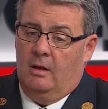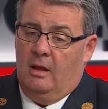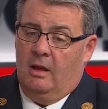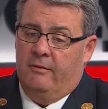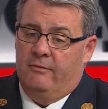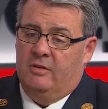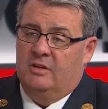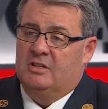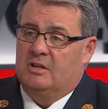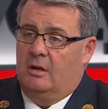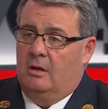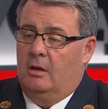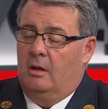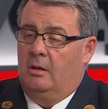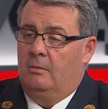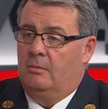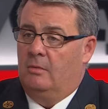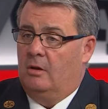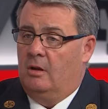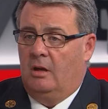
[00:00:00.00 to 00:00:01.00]
Every
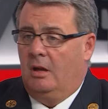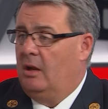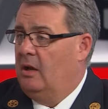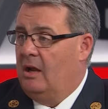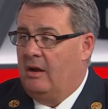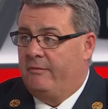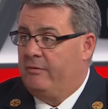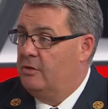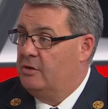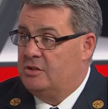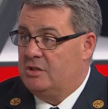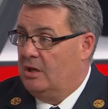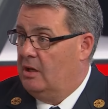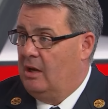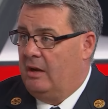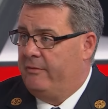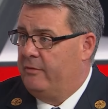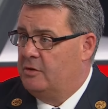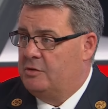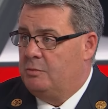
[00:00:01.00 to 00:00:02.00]
time, an
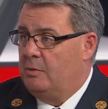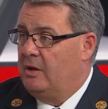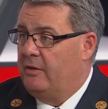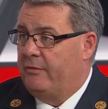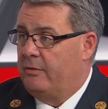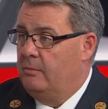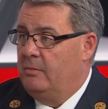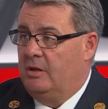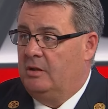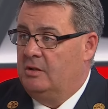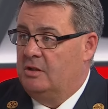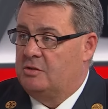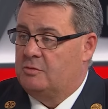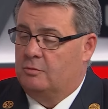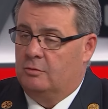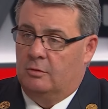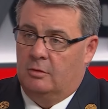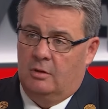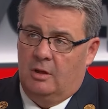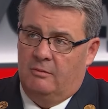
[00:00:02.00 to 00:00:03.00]
average week for me in this
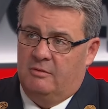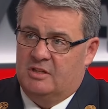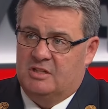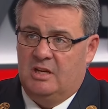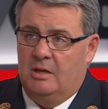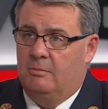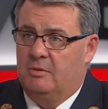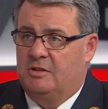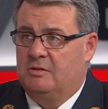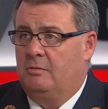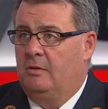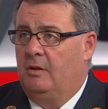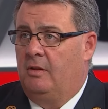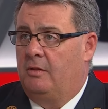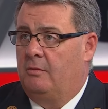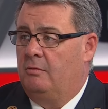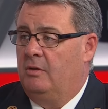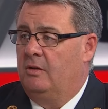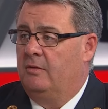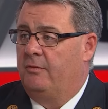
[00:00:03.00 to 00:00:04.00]
role, I would say between
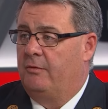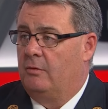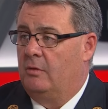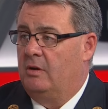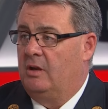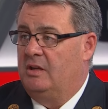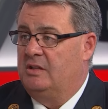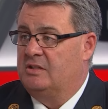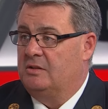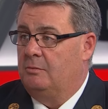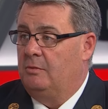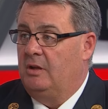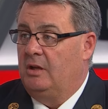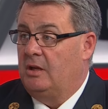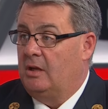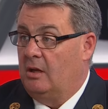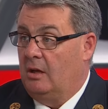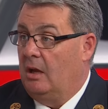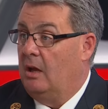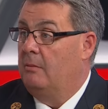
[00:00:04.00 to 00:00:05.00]
3 and 4 nights a
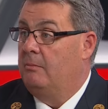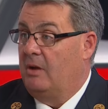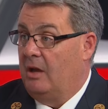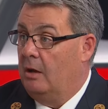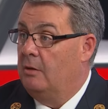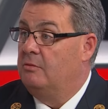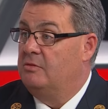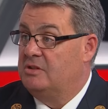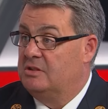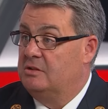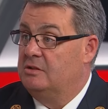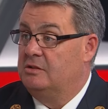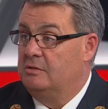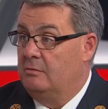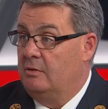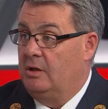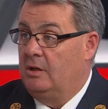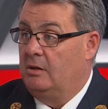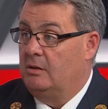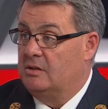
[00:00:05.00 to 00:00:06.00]
week, I'm out
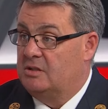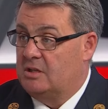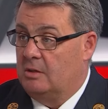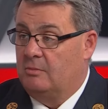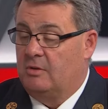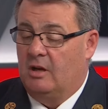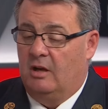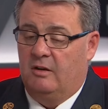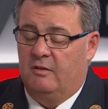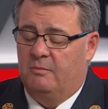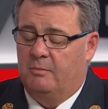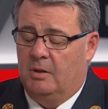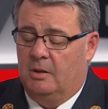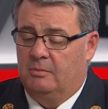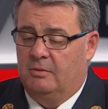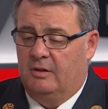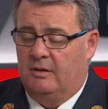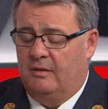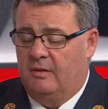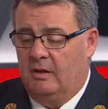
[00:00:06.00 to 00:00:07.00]
doing some kind of
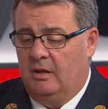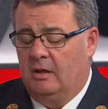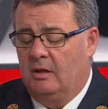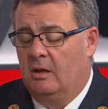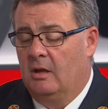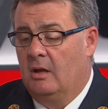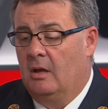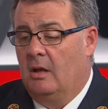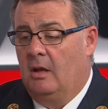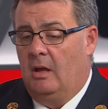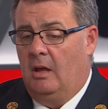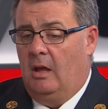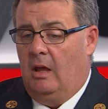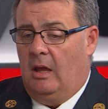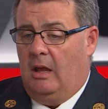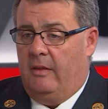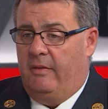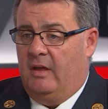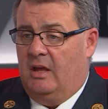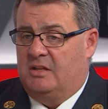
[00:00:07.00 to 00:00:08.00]
public thing.
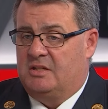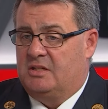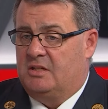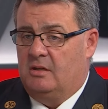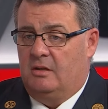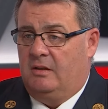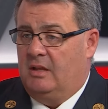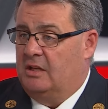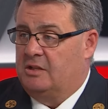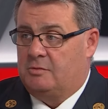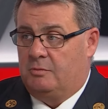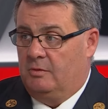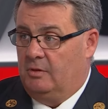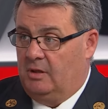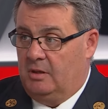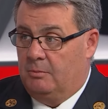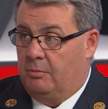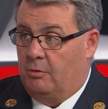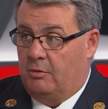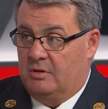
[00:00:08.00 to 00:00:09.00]
And that's
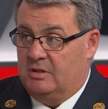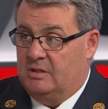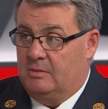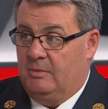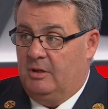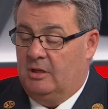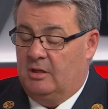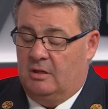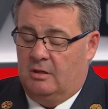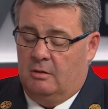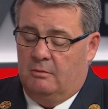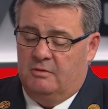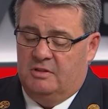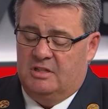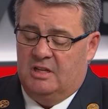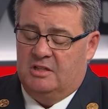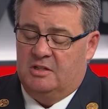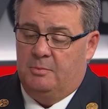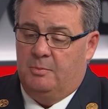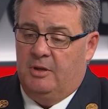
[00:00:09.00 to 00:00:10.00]
really important to me, and it always
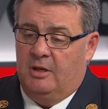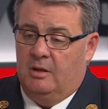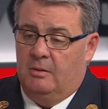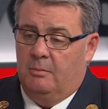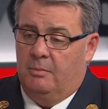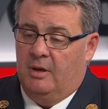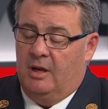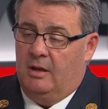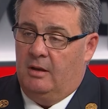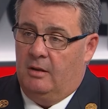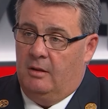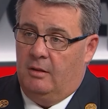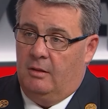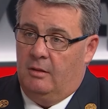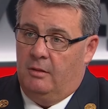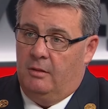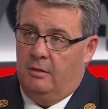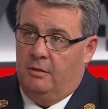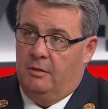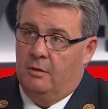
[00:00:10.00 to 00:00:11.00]
has been. But
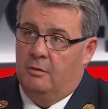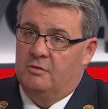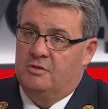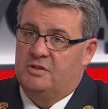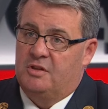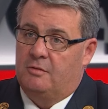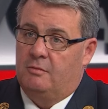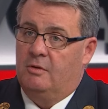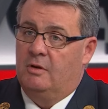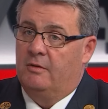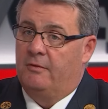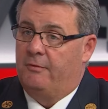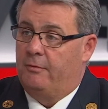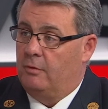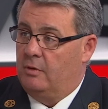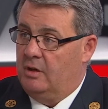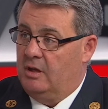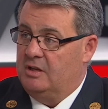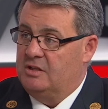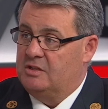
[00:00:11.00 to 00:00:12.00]
those 3 or
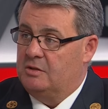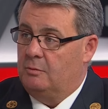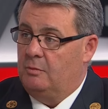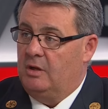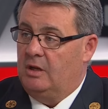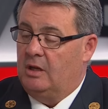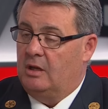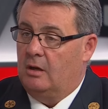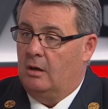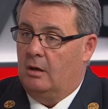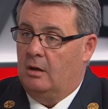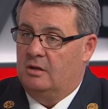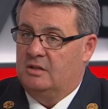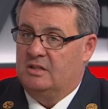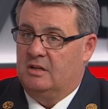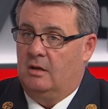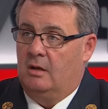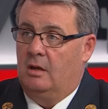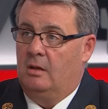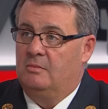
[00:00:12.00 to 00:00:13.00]
4 nights a week are
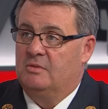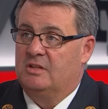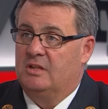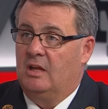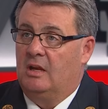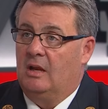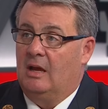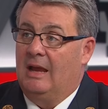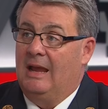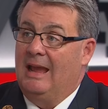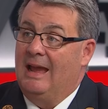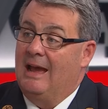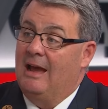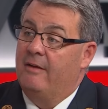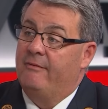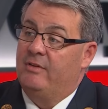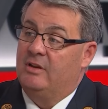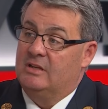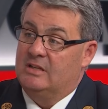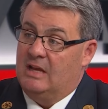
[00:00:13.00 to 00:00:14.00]
times that I
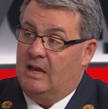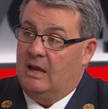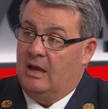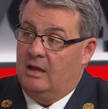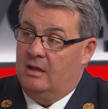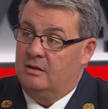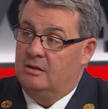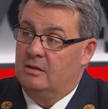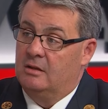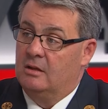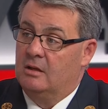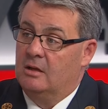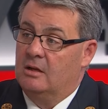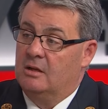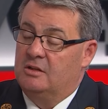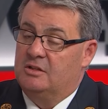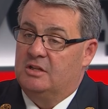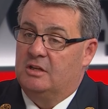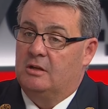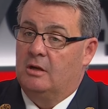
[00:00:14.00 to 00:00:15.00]
haven't had
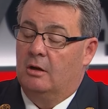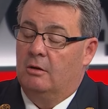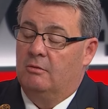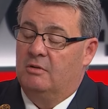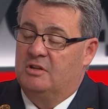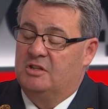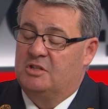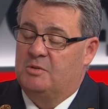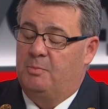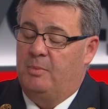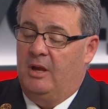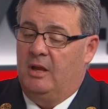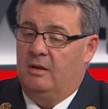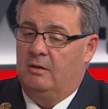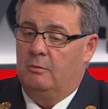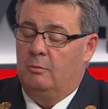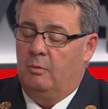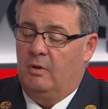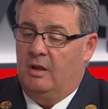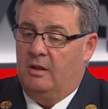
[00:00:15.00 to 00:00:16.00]
to go and
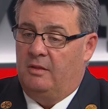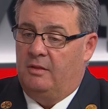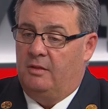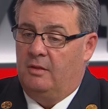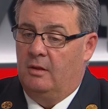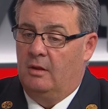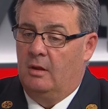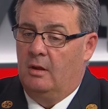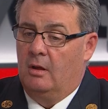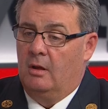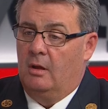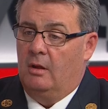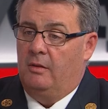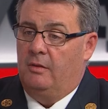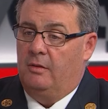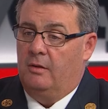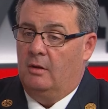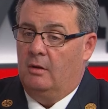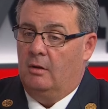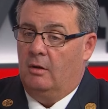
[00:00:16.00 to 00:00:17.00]
spend with
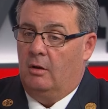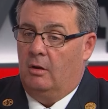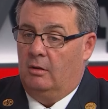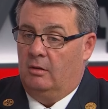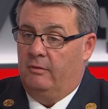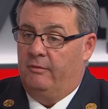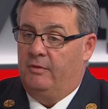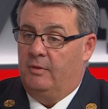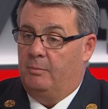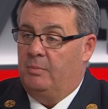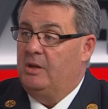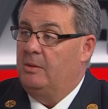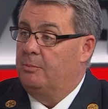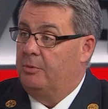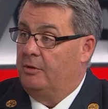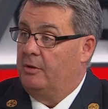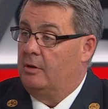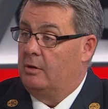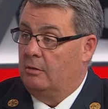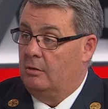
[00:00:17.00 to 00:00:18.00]
all of the
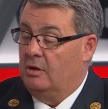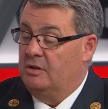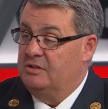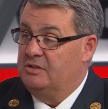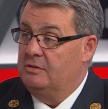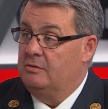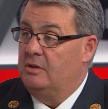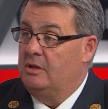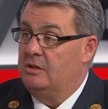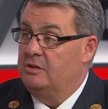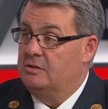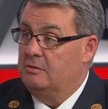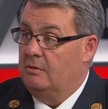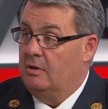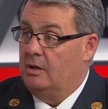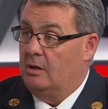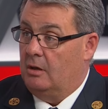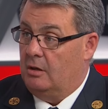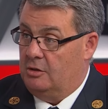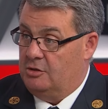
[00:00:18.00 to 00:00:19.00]
people that are on duty
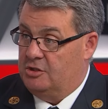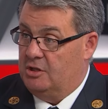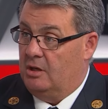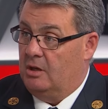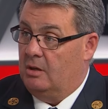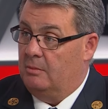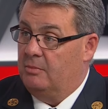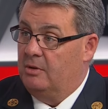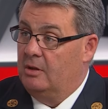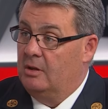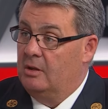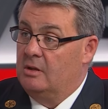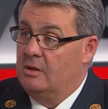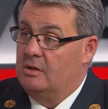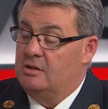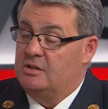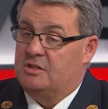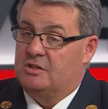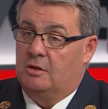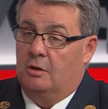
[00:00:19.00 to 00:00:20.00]
doing our job.
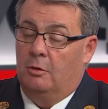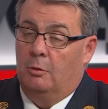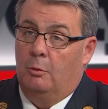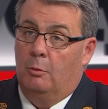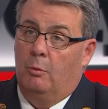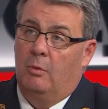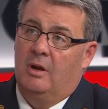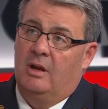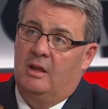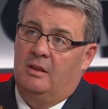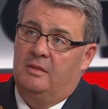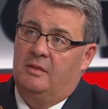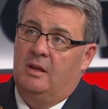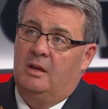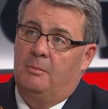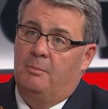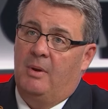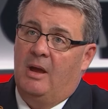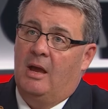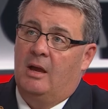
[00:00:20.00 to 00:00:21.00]
So when I
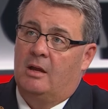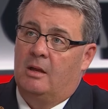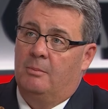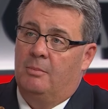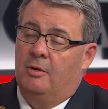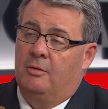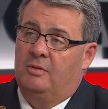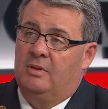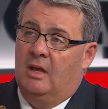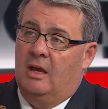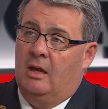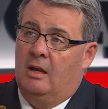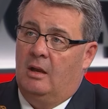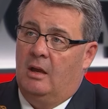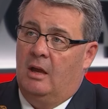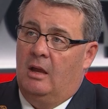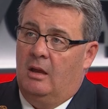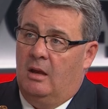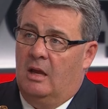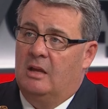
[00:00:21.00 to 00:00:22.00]
think back about that,
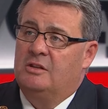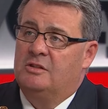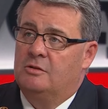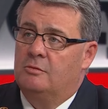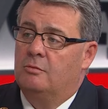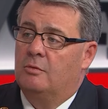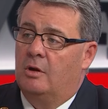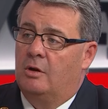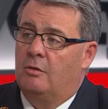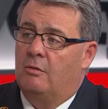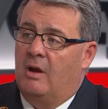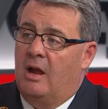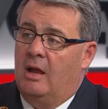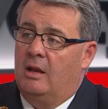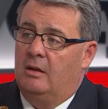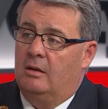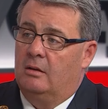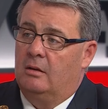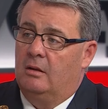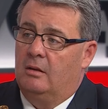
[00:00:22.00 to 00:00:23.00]
I do
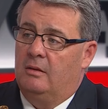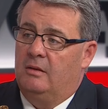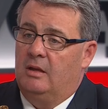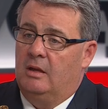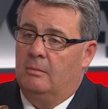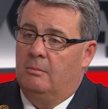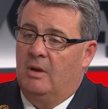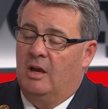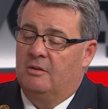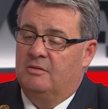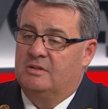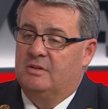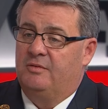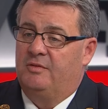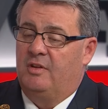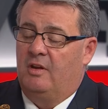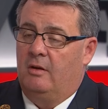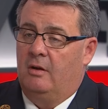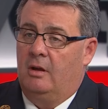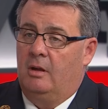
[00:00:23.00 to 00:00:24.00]
regret the amount of
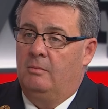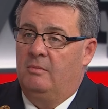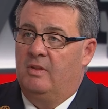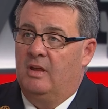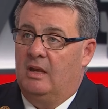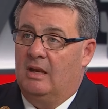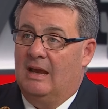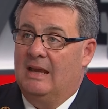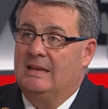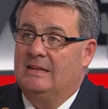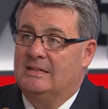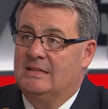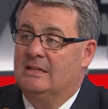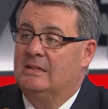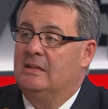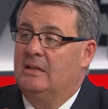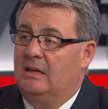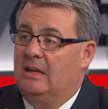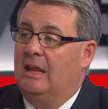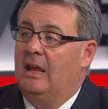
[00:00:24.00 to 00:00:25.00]
time that I
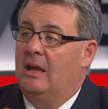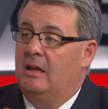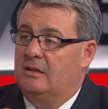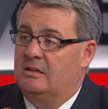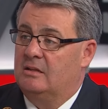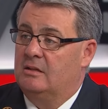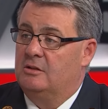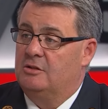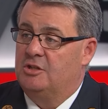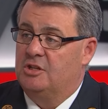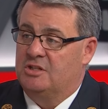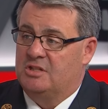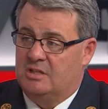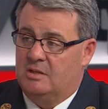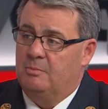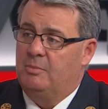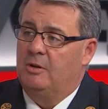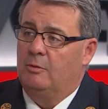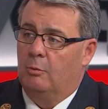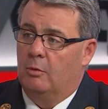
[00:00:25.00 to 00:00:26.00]
didn't get just
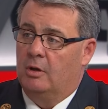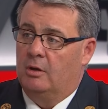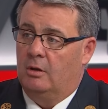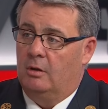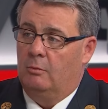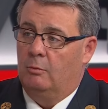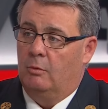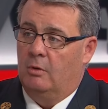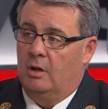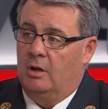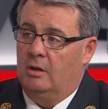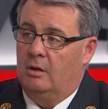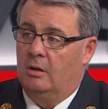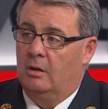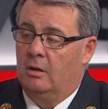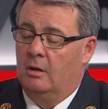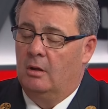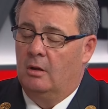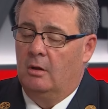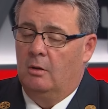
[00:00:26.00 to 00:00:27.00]
to be one-on-one
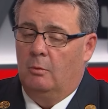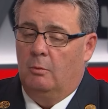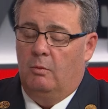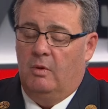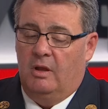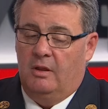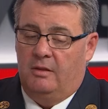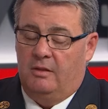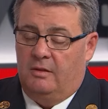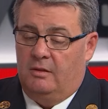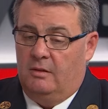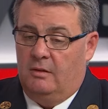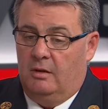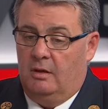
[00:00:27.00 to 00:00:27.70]
with,